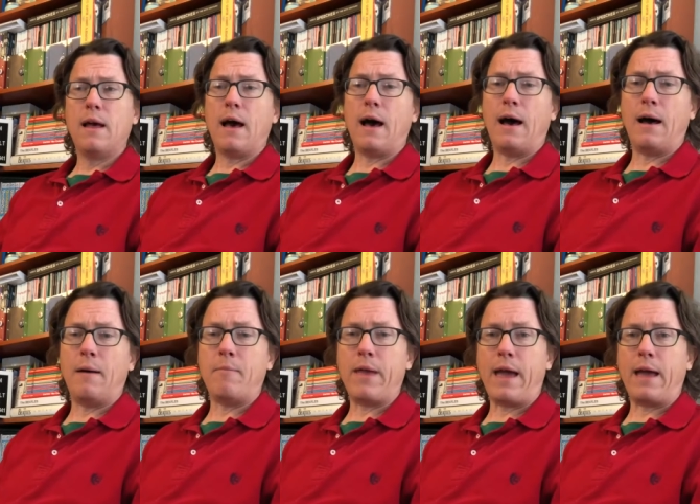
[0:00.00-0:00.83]

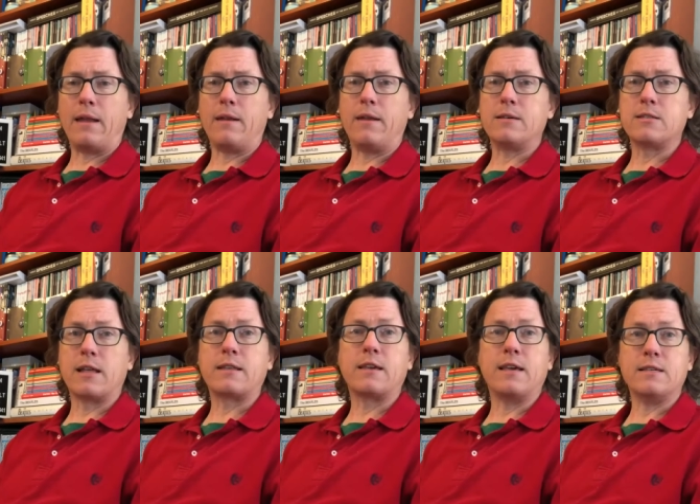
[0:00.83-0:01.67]
and
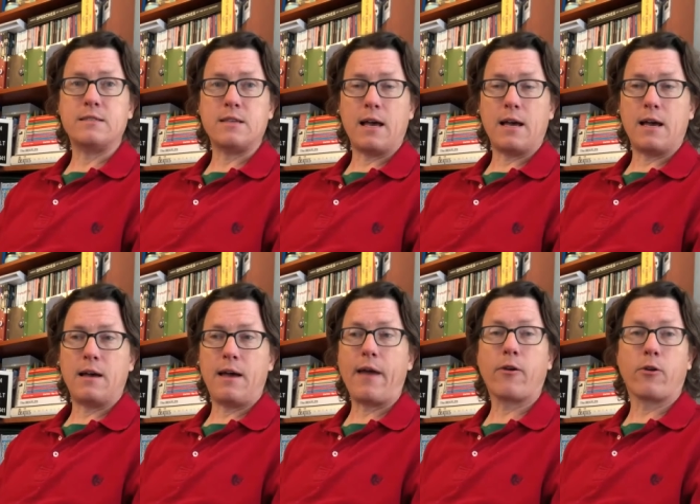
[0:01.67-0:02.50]
selecting his
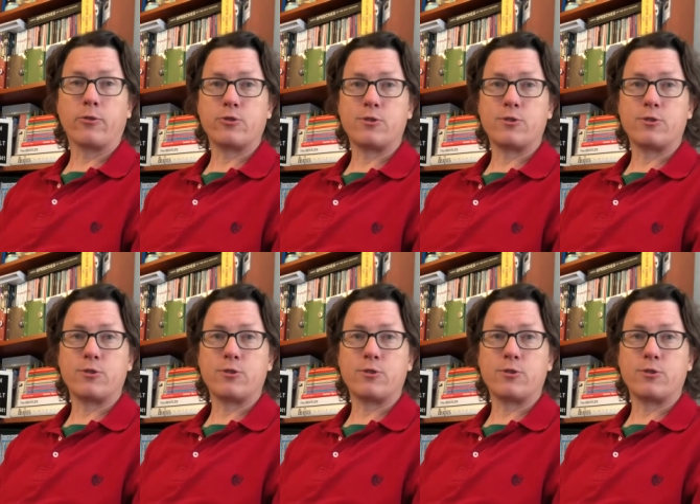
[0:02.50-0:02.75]
agriculture